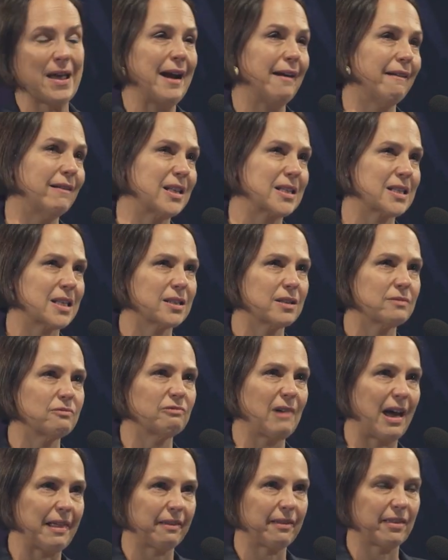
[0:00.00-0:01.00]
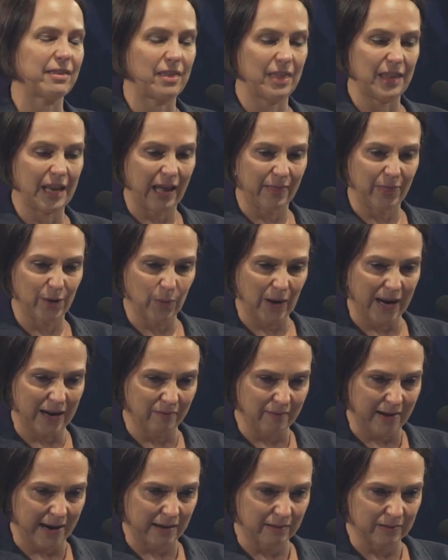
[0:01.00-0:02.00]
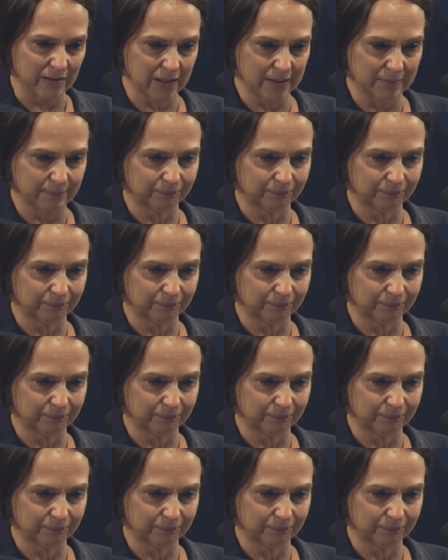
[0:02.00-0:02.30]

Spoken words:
parents rather than the other way around.